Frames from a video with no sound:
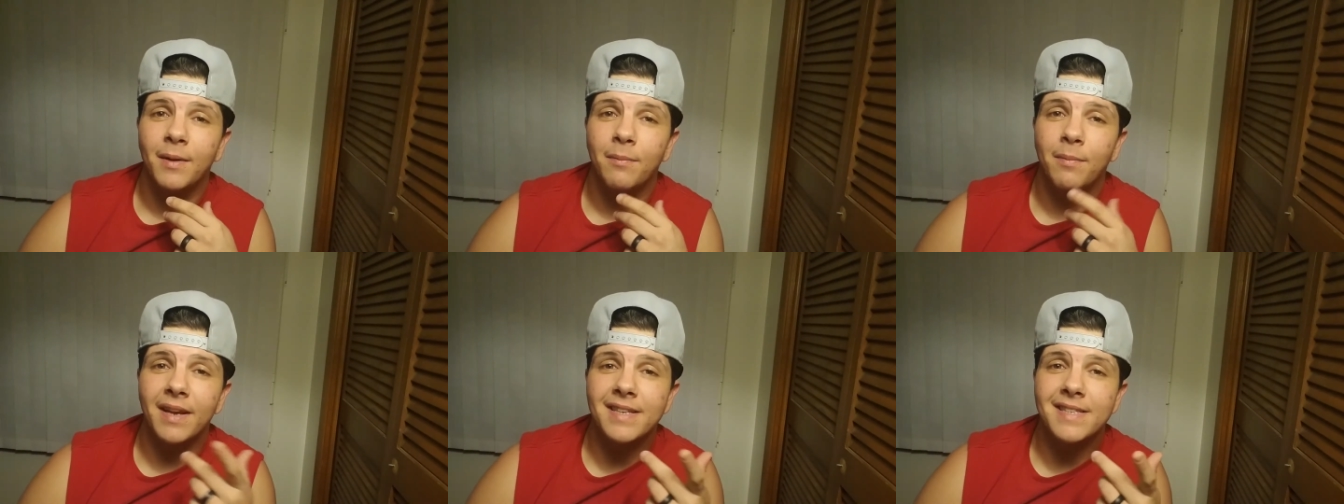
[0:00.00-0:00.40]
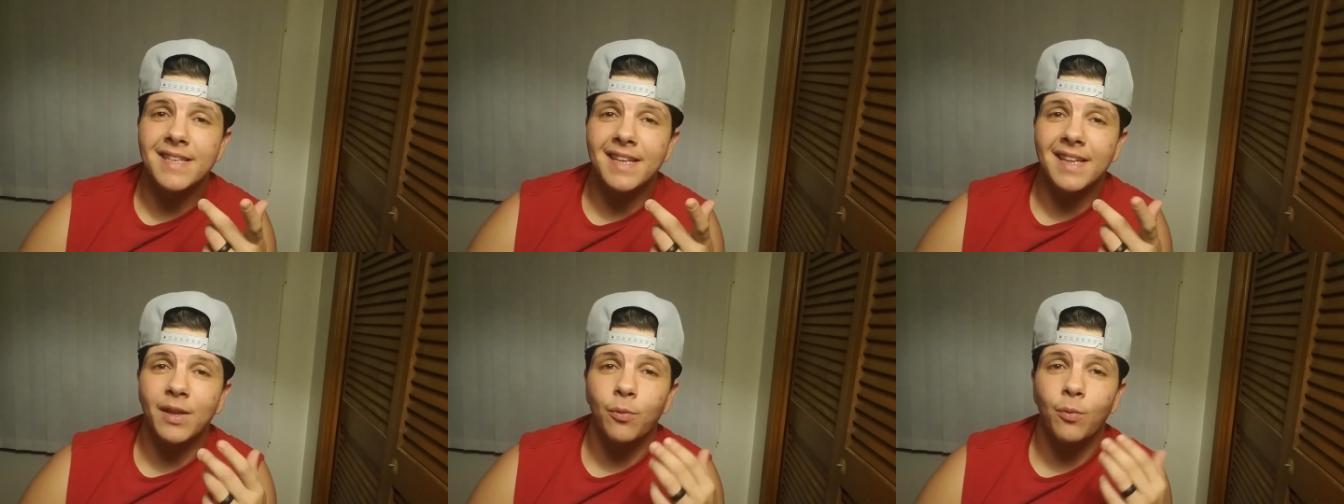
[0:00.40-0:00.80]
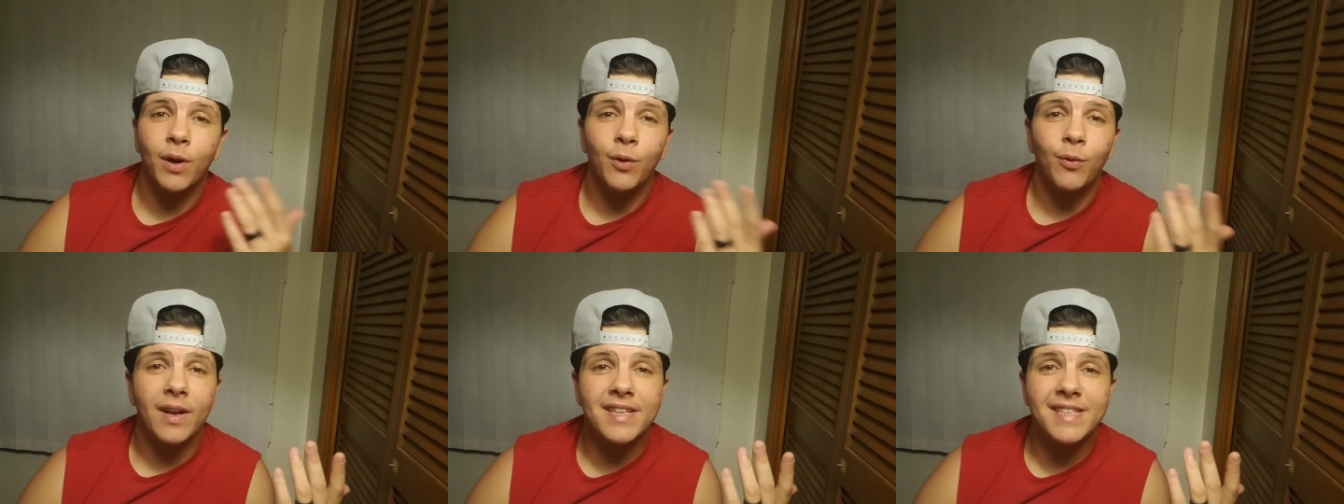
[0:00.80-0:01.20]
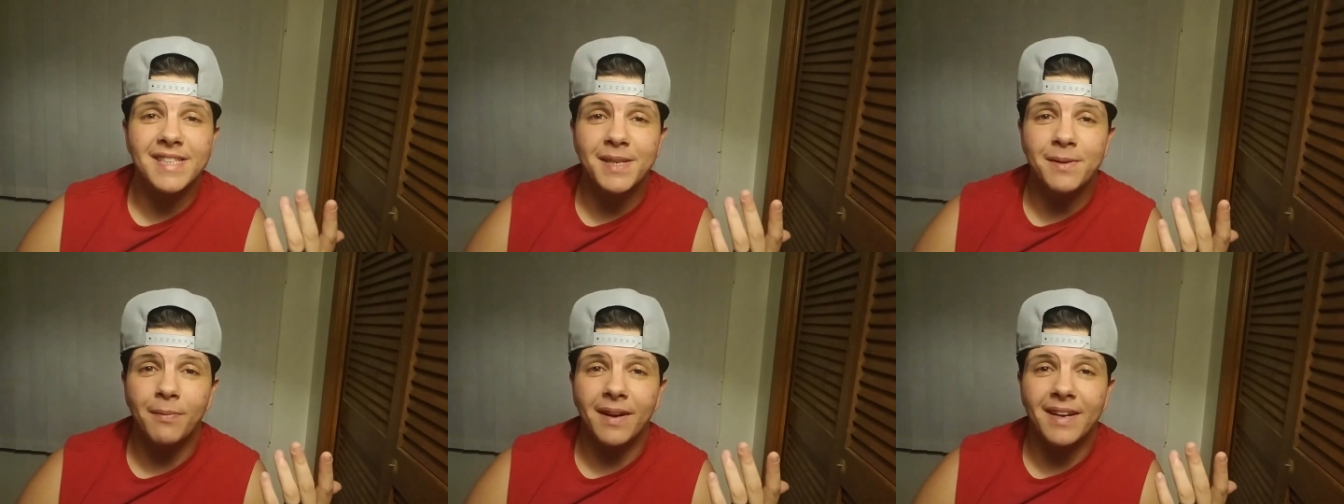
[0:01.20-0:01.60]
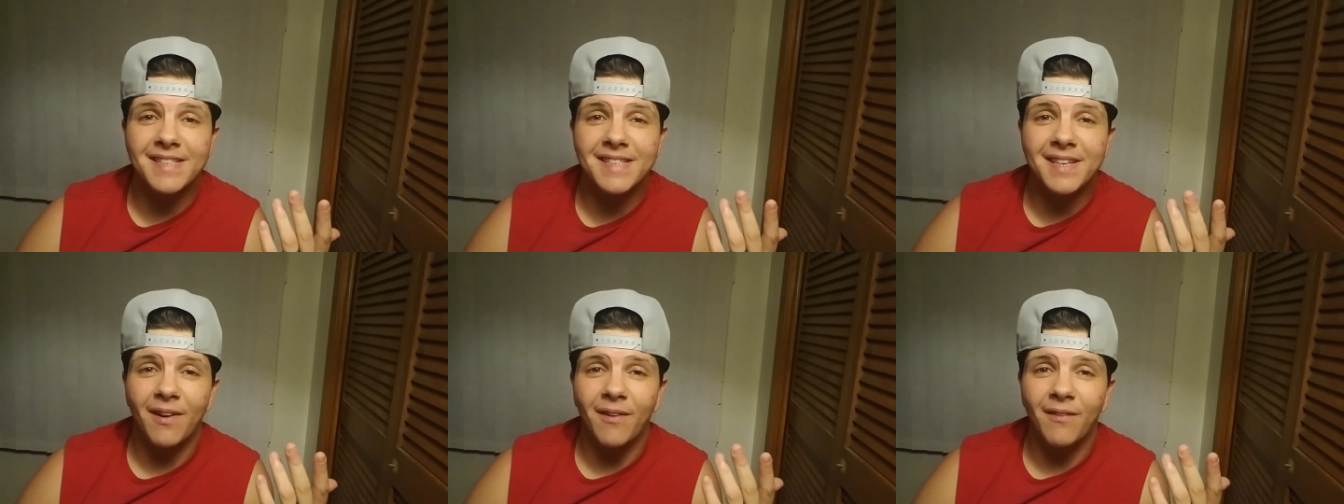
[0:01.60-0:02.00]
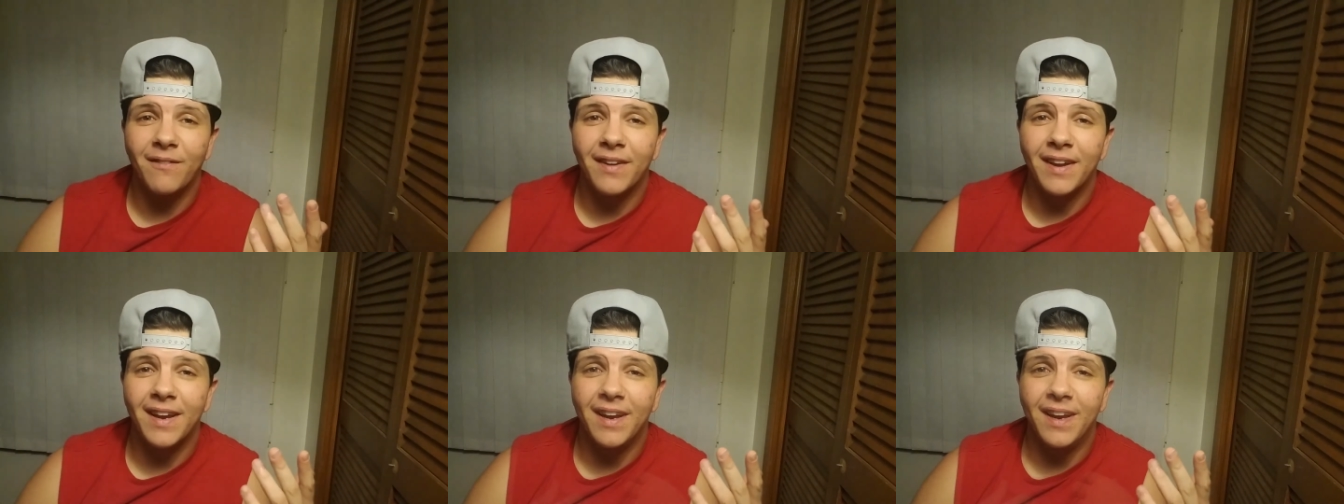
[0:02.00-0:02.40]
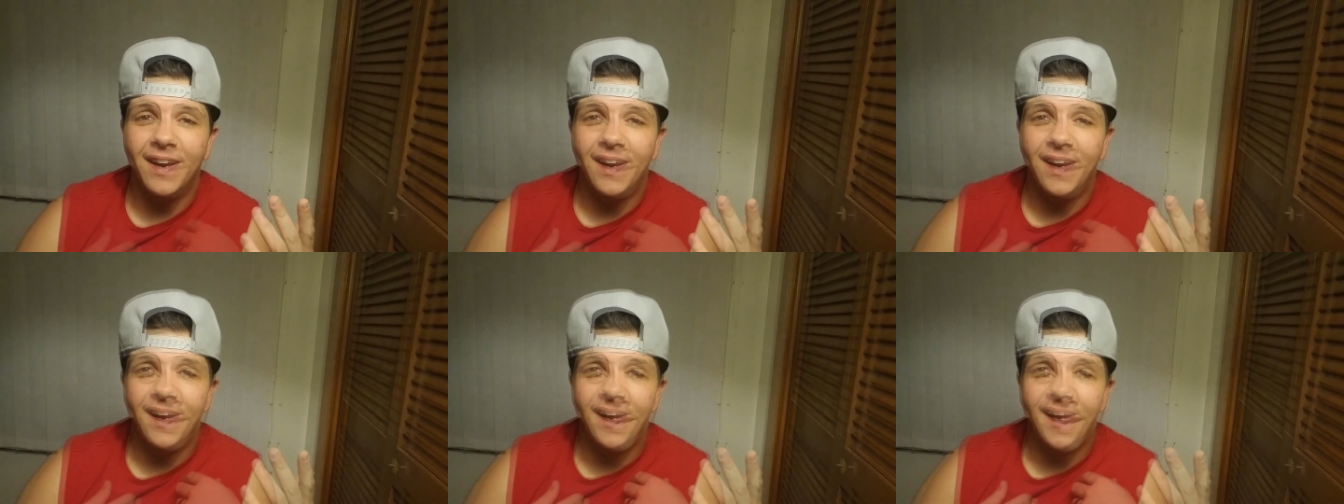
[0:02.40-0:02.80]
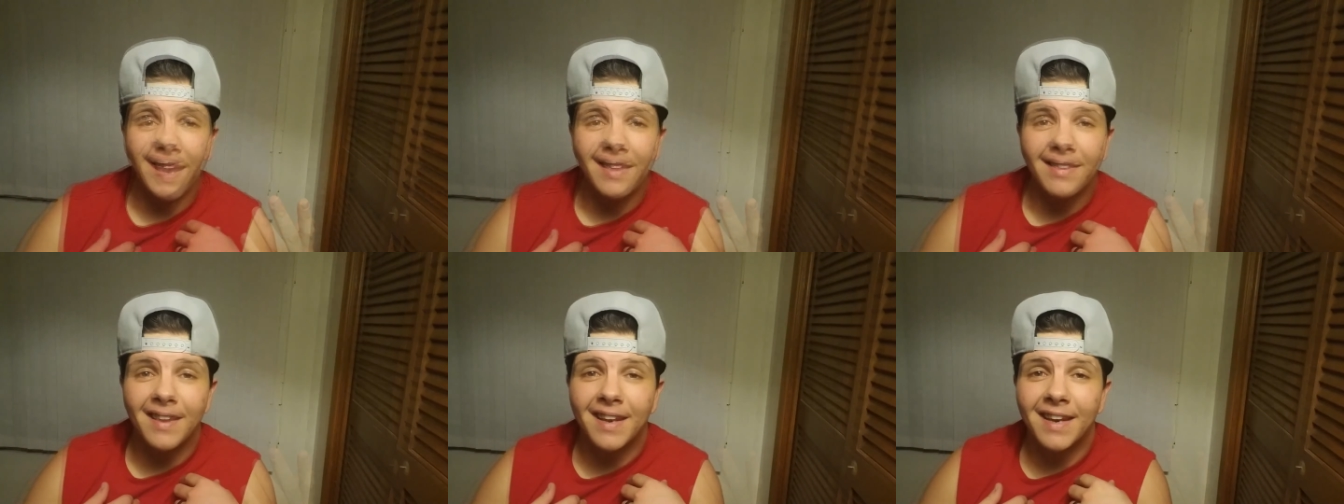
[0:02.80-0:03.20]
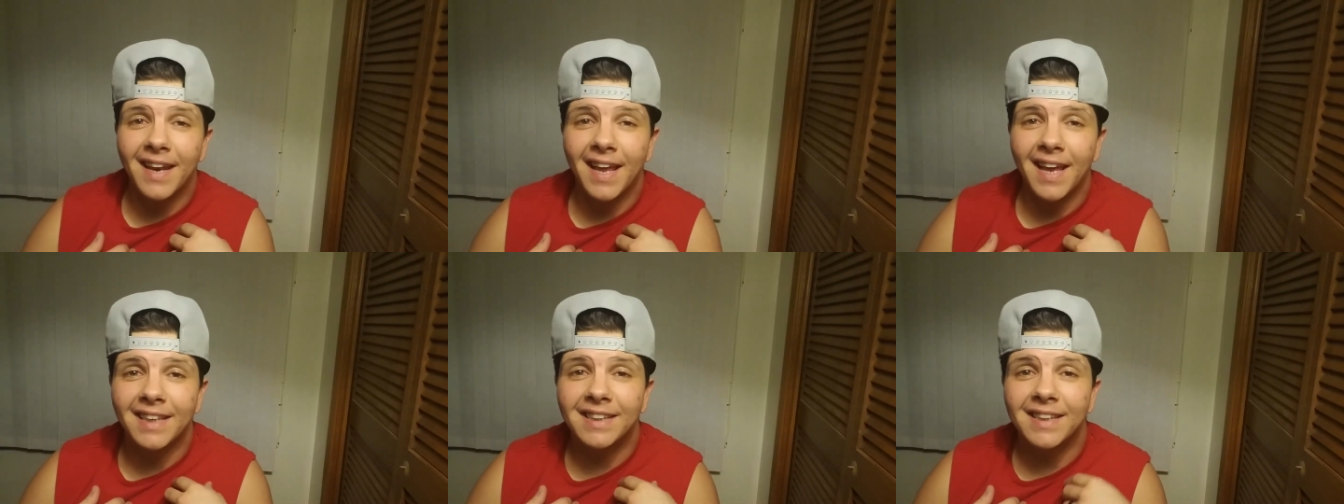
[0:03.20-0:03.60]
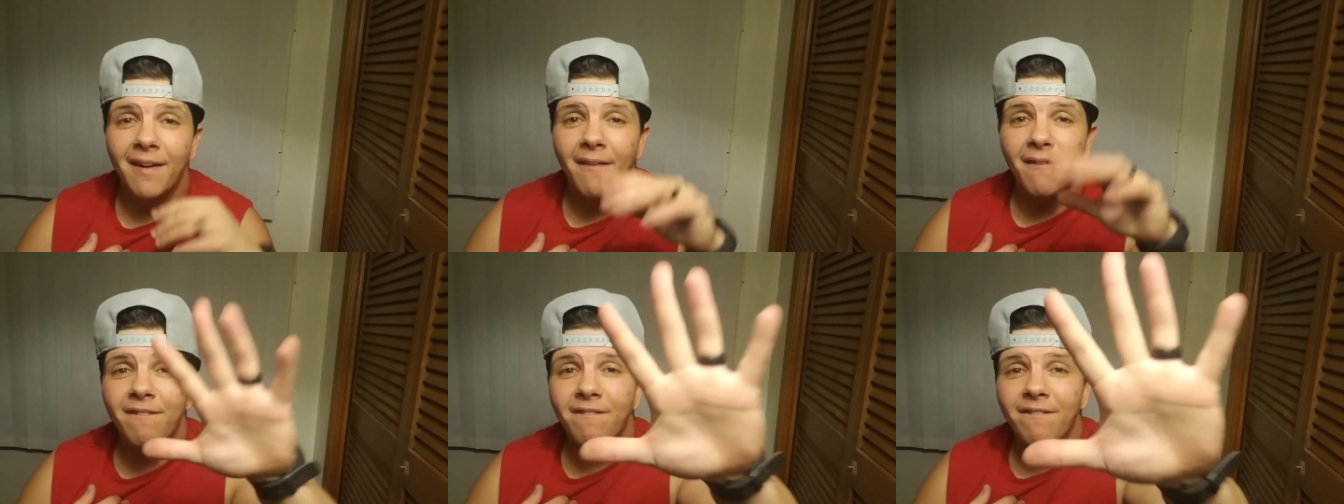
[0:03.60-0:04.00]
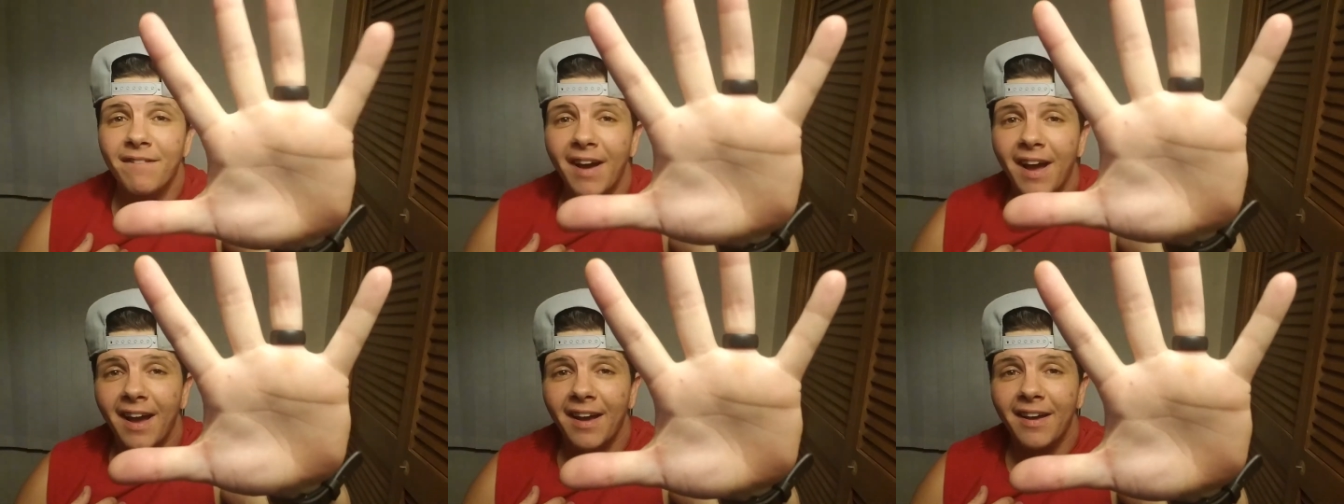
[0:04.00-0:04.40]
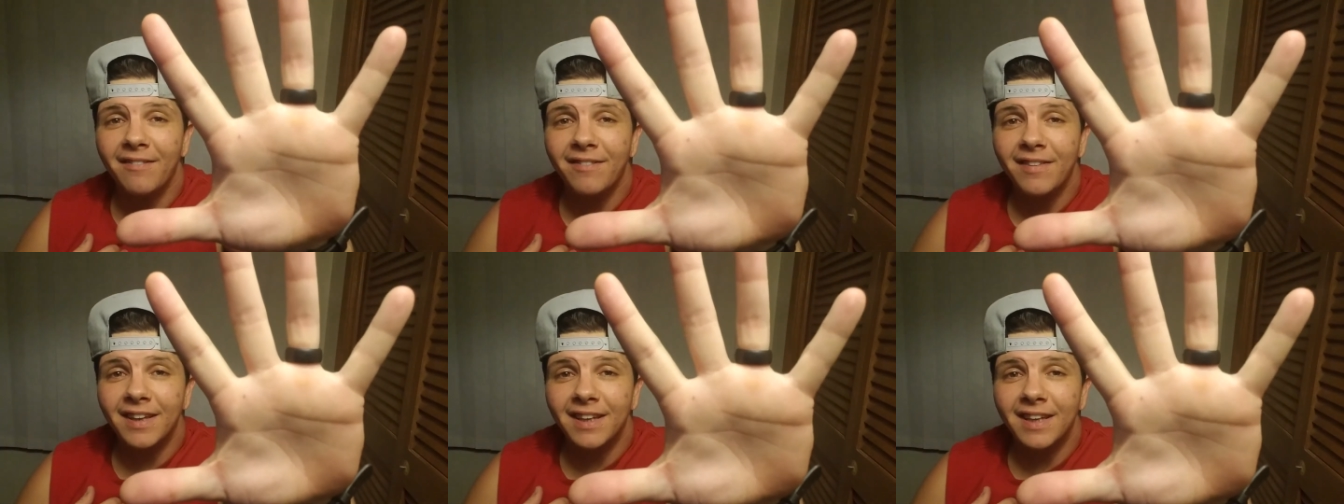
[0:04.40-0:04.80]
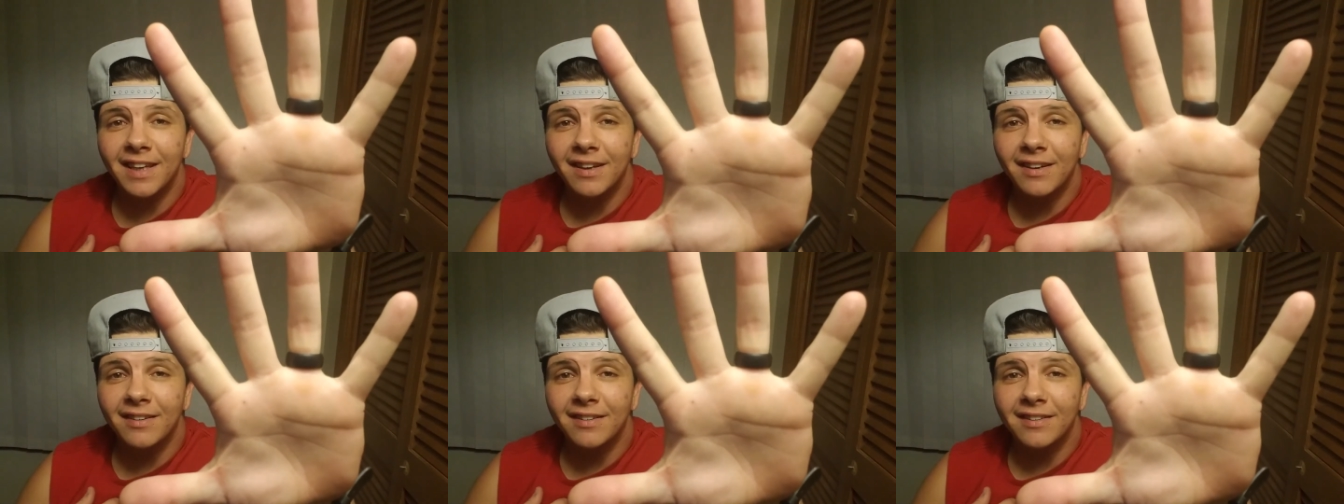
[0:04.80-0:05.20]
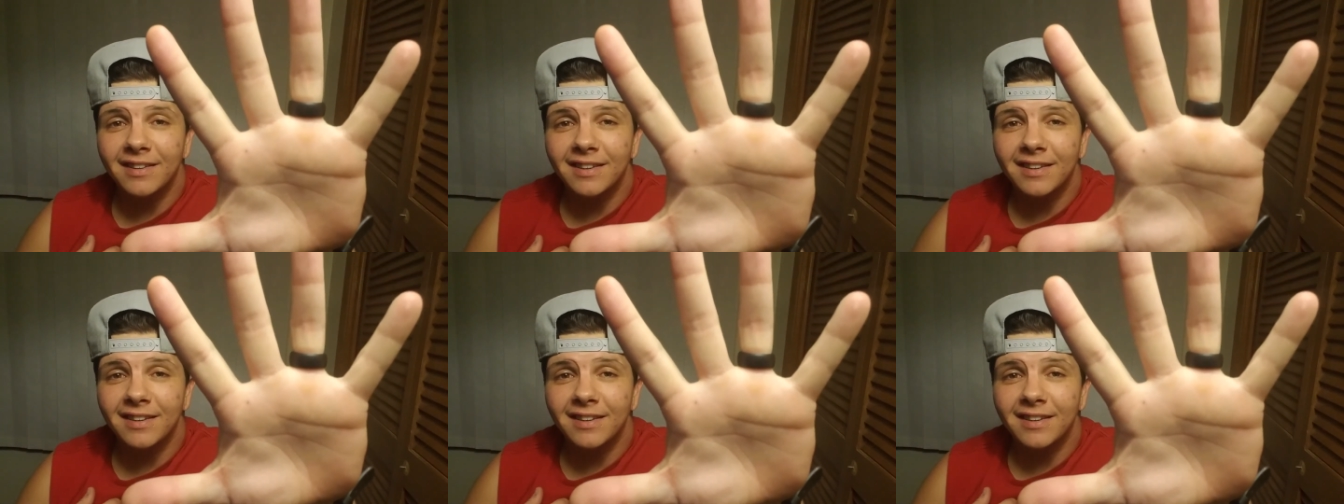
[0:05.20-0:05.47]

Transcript: Basically, where do I see myself being in the next five years?